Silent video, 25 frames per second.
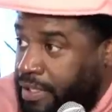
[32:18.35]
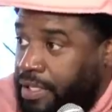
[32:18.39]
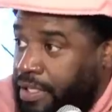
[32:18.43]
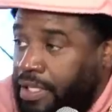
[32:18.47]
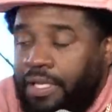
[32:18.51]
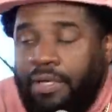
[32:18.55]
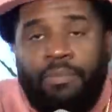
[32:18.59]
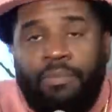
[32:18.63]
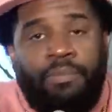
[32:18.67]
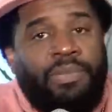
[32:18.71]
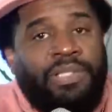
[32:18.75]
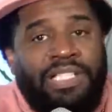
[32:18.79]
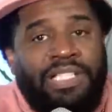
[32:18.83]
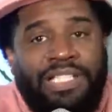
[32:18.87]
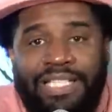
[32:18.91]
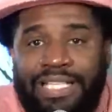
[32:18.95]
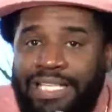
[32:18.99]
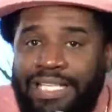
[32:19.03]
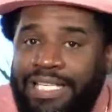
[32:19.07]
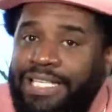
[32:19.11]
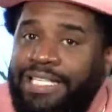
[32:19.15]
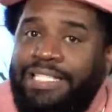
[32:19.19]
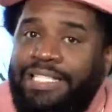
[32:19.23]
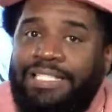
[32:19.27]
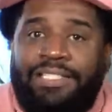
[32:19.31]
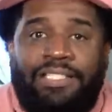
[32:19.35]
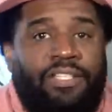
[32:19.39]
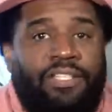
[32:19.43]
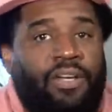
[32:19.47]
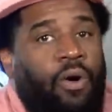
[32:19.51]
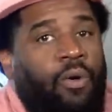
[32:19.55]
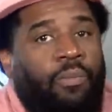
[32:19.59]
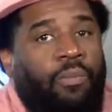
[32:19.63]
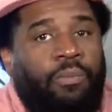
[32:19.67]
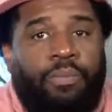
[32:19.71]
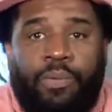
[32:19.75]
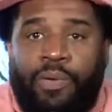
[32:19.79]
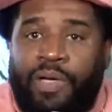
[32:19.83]
Mm-hmm.
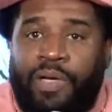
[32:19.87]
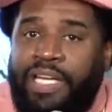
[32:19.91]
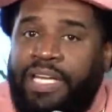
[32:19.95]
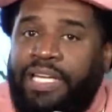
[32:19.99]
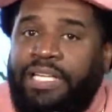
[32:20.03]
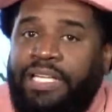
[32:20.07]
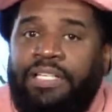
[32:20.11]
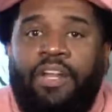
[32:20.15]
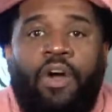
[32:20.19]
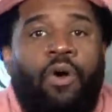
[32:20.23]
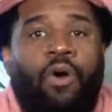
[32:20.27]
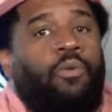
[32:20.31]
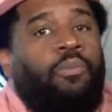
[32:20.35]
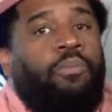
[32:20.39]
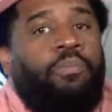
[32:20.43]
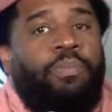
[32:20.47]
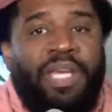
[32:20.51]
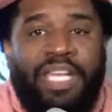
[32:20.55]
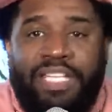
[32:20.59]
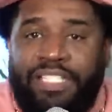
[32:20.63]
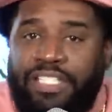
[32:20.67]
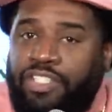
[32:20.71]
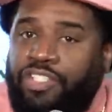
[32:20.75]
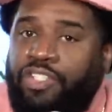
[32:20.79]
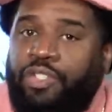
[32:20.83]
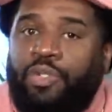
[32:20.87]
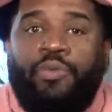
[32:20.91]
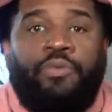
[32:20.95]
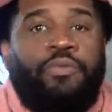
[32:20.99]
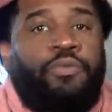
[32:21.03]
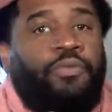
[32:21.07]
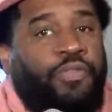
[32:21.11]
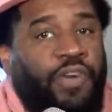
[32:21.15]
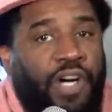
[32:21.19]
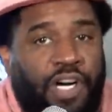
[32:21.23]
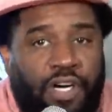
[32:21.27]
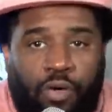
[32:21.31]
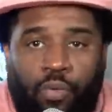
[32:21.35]
Please don't bring no bitch
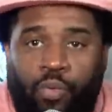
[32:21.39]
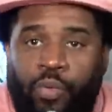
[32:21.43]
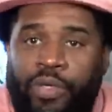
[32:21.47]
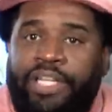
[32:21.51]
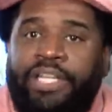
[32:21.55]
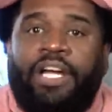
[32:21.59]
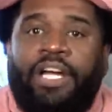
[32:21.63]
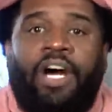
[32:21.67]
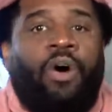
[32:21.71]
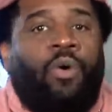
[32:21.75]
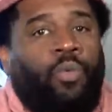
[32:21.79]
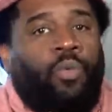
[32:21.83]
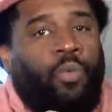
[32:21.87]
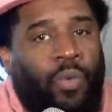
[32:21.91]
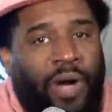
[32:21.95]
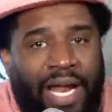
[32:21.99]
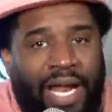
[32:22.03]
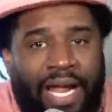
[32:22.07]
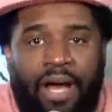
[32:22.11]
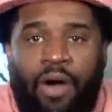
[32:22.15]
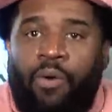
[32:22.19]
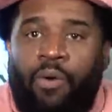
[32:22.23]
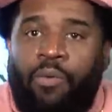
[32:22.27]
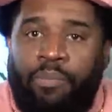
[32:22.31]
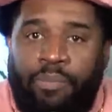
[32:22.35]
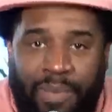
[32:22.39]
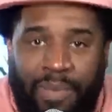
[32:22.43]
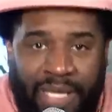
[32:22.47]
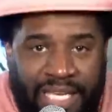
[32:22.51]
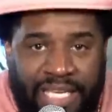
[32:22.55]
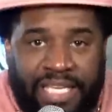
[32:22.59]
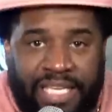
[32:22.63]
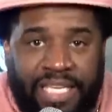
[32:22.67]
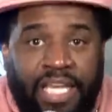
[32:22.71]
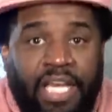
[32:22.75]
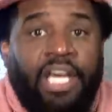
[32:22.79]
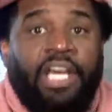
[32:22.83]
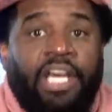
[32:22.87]
you fuck with around
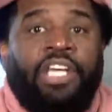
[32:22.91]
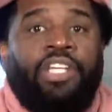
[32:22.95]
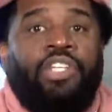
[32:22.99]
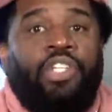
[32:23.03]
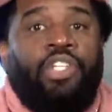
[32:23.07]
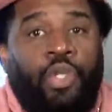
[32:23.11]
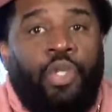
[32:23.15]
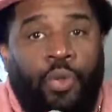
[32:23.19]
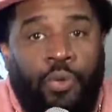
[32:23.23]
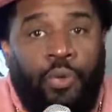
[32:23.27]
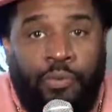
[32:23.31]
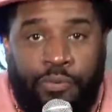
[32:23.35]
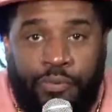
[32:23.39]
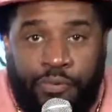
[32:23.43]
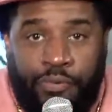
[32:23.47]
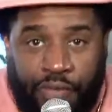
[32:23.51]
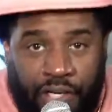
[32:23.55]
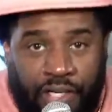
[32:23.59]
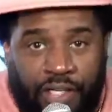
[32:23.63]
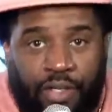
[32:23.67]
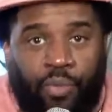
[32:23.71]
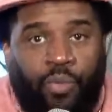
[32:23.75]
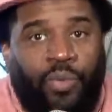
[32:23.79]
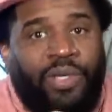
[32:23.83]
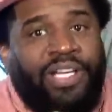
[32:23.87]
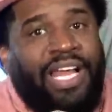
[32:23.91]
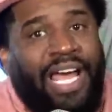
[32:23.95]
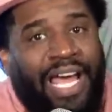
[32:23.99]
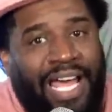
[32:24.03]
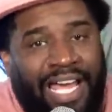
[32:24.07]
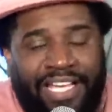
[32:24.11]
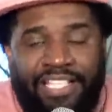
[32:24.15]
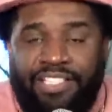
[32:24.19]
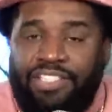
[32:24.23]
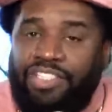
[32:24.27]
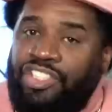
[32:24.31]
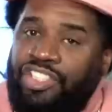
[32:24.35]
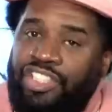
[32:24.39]
me. You fuck
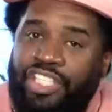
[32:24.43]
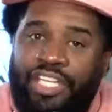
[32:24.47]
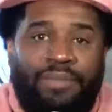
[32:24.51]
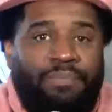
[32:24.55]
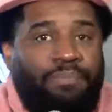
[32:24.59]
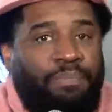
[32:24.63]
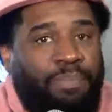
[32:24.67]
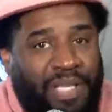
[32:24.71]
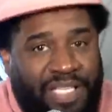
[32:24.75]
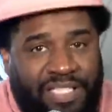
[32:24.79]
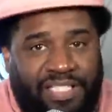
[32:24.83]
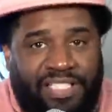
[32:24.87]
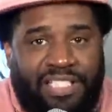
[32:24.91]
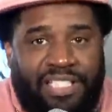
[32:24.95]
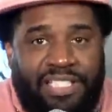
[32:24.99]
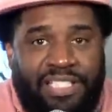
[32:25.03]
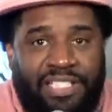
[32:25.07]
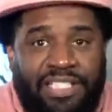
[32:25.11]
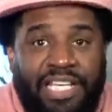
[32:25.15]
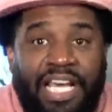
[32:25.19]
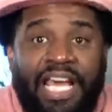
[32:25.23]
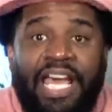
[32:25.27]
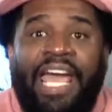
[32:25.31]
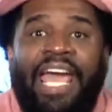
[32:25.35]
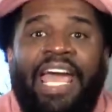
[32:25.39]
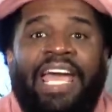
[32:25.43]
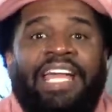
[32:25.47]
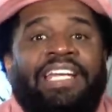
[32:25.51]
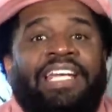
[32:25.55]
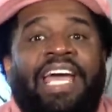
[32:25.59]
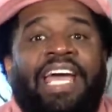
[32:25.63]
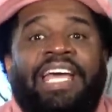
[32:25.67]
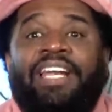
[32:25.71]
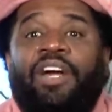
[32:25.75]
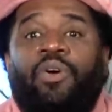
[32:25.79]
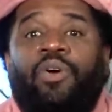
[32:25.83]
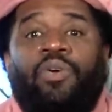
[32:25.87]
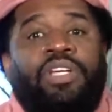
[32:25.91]
with ain't shit bitches,
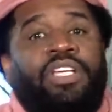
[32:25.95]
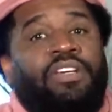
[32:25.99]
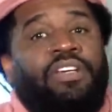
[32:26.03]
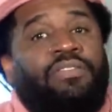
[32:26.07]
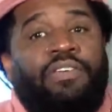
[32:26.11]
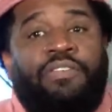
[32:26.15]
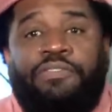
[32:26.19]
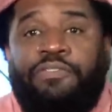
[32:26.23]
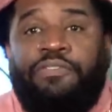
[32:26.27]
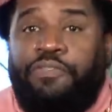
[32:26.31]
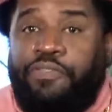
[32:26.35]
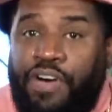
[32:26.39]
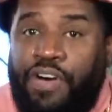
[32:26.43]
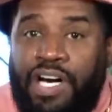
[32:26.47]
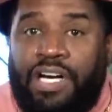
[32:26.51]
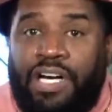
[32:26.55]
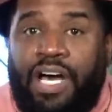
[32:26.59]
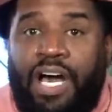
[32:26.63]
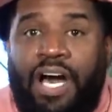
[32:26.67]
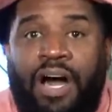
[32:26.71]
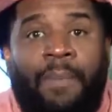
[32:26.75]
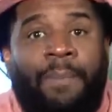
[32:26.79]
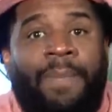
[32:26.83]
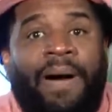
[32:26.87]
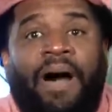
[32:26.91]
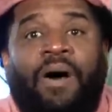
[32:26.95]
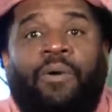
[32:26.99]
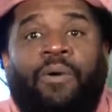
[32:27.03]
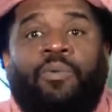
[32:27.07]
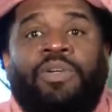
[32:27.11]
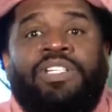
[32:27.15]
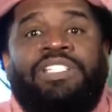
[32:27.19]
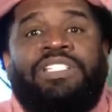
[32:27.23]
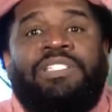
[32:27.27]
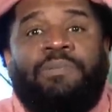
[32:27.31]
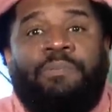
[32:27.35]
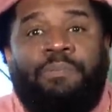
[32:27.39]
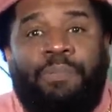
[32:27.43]
and they don't give a fuck
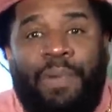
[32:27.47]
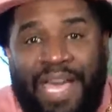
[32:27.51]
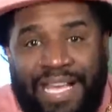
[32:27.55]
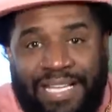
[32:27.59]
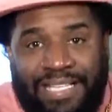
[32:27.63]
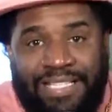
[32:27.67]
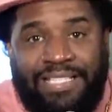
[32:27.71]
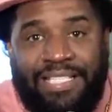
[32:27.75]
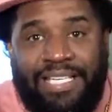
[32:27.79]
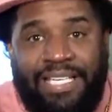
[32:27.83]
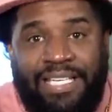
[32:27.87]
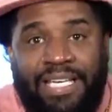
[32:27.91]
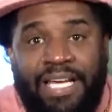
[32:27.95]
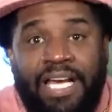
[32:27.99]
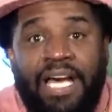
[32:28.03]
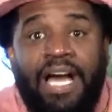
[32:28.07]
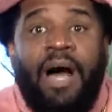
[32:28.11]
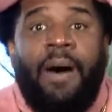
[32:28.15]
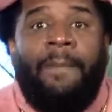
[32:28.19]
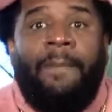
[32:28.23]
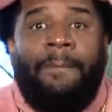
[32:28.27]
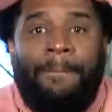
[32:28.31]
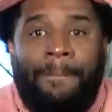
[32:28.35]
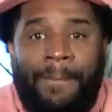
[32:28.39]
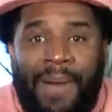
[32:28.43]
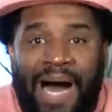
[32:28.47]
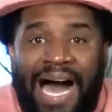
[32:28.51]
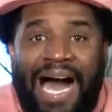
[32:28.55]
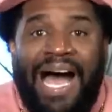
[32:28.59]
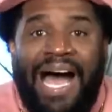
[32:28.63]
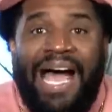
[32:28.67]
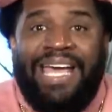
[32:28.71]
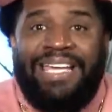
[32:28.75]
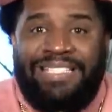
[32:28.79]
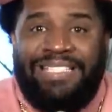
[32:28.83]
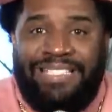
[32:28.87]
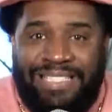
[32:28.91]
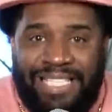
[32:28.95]
about respecting
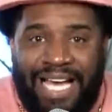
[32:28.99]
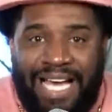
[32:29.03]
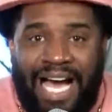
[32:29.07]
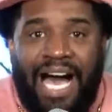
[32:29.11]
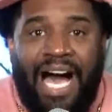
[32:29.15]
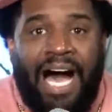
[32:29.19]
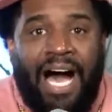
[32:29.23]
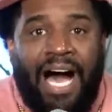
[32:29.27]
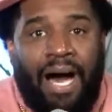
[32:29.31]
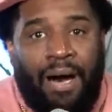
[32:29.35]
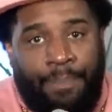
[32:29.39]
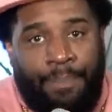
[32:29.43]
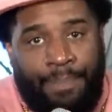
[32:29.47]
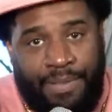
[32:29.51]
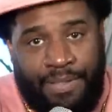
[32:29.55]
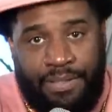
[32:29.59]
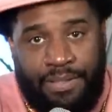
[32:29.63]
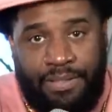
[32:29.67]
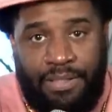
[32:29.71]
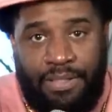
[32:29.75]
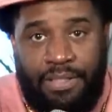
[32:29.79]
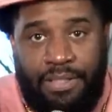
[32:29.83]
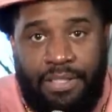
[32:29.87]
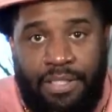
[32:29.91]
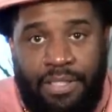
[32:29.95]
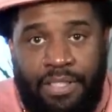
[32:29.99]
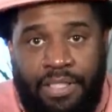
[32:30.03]
my job.